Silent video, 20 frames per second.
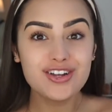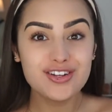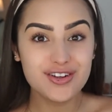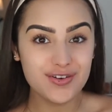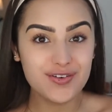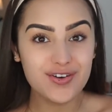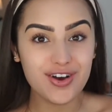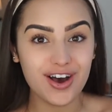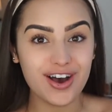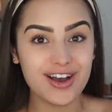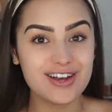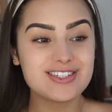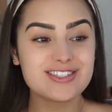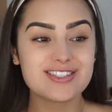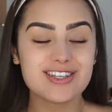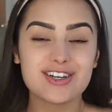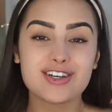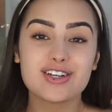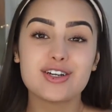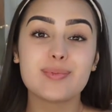You
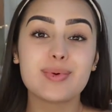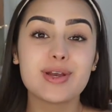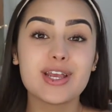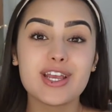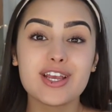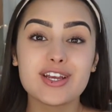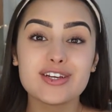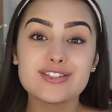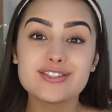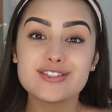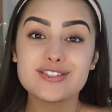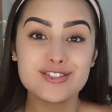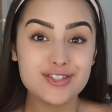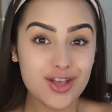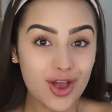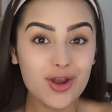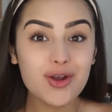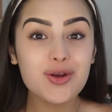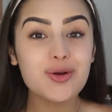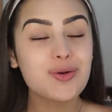guys are going to be
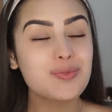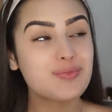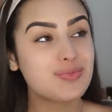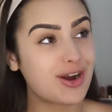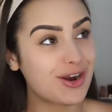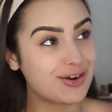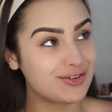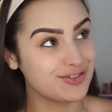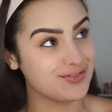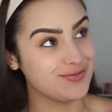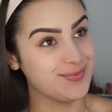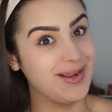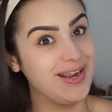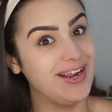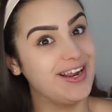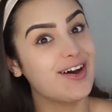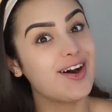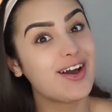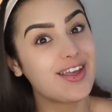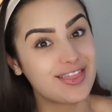so proud of
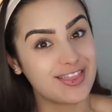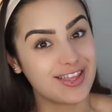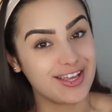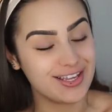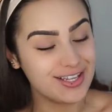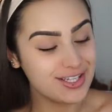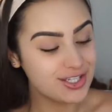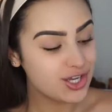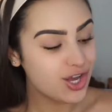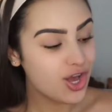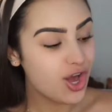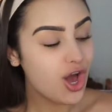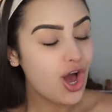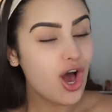me, I think.